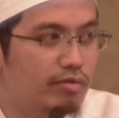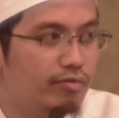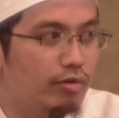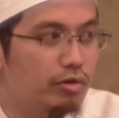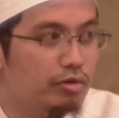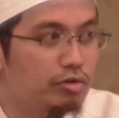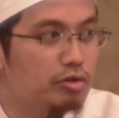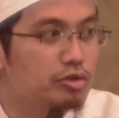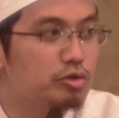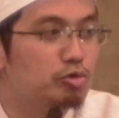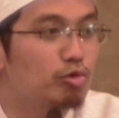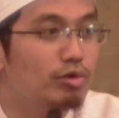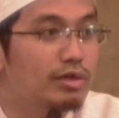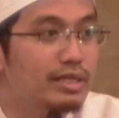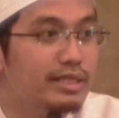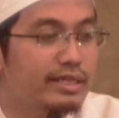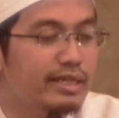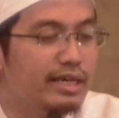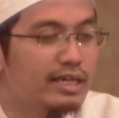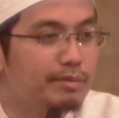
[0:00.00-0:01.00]
For those who
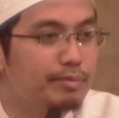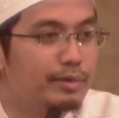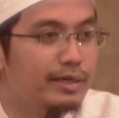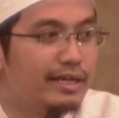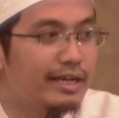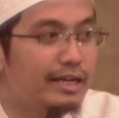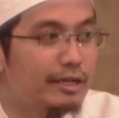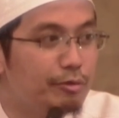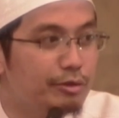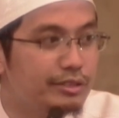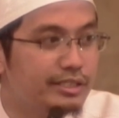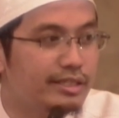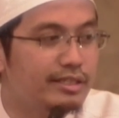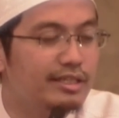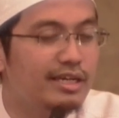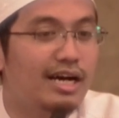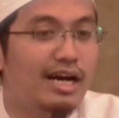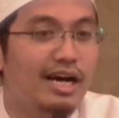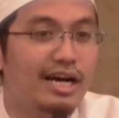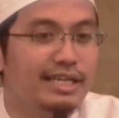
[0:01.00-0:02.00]
learn Arabic language at
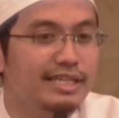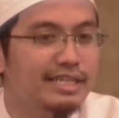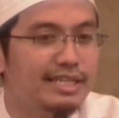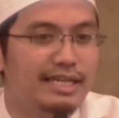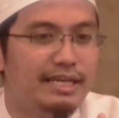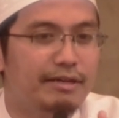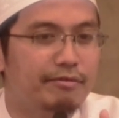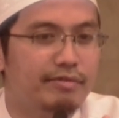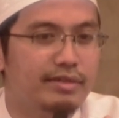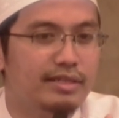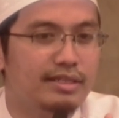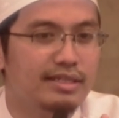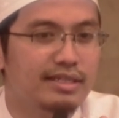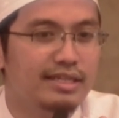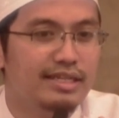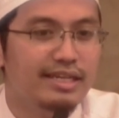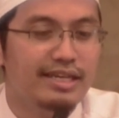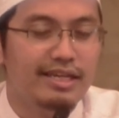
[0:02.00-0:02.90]
a higher level,